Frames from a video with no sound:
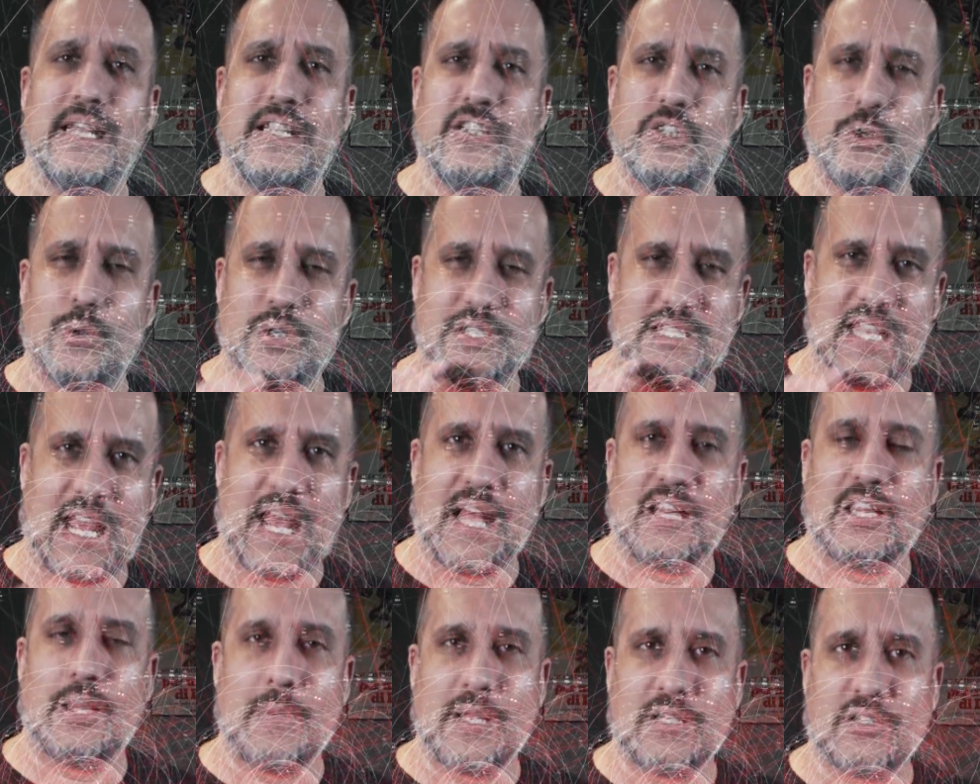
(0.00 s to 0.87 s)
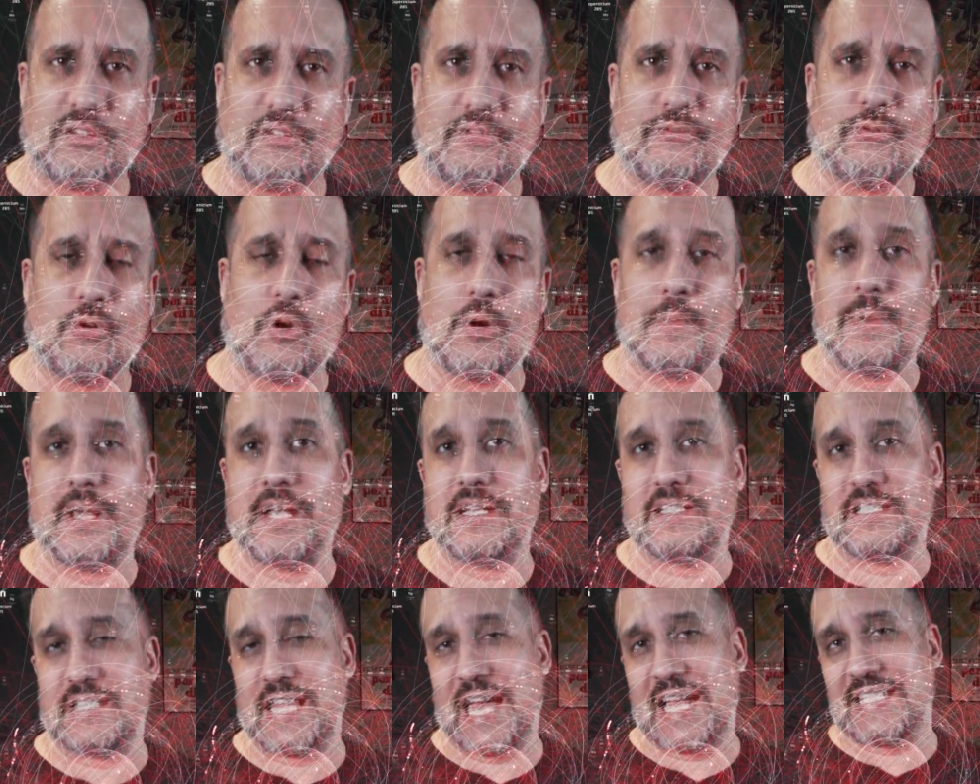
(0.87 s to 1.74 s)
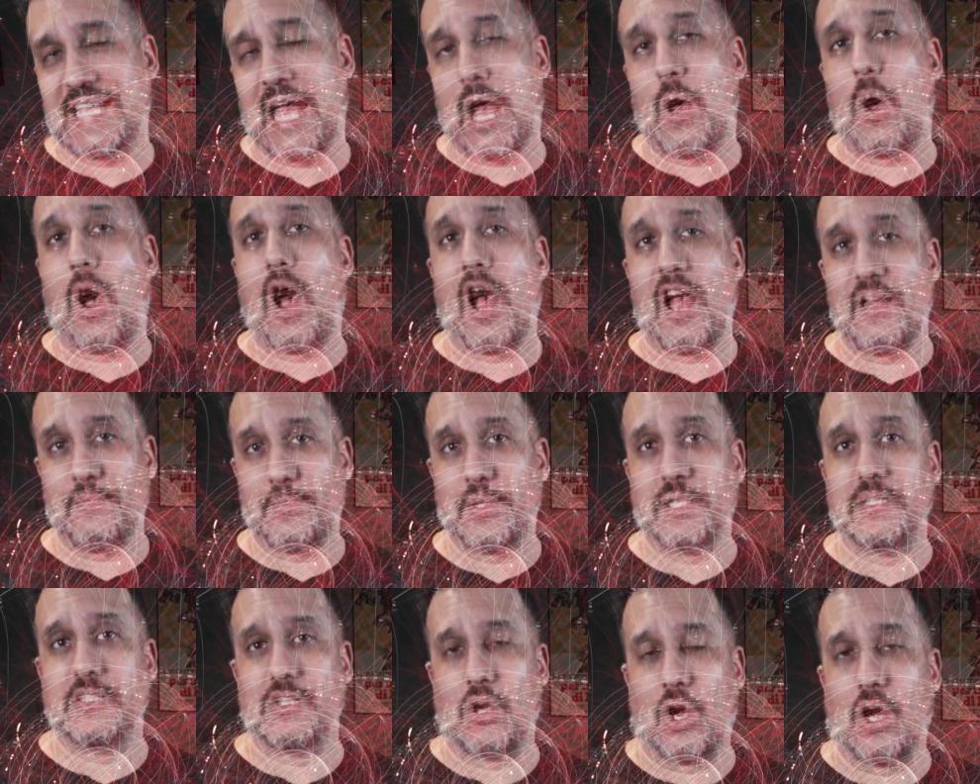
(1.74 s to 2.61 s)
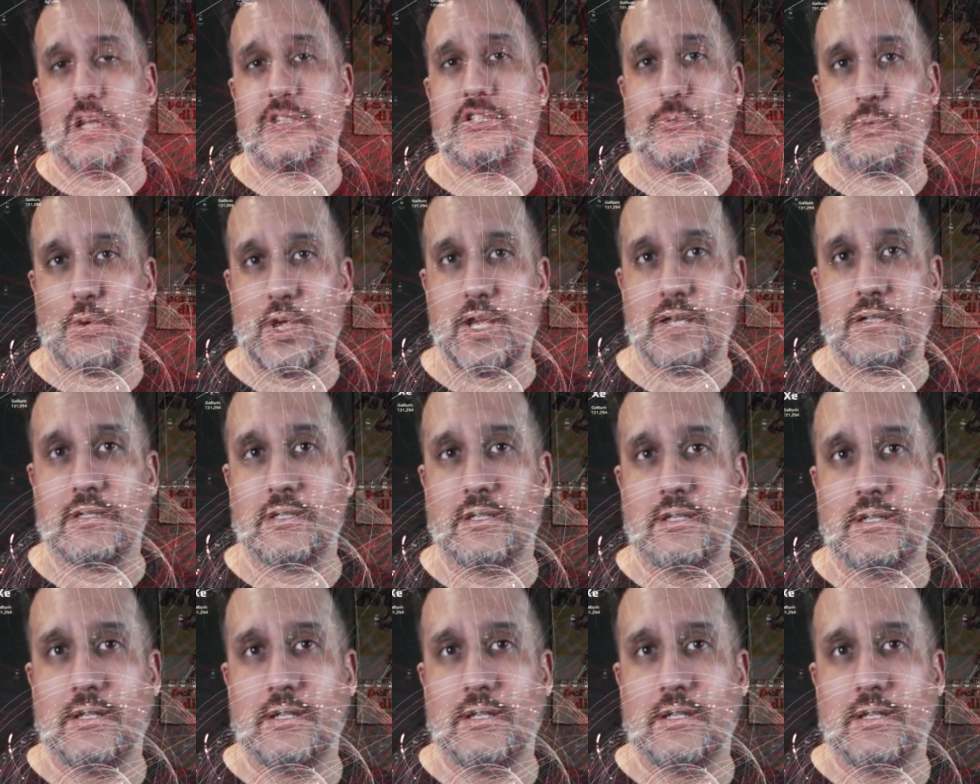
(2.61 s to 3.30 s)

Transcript: to its elemental form because that's how I've been taught to write.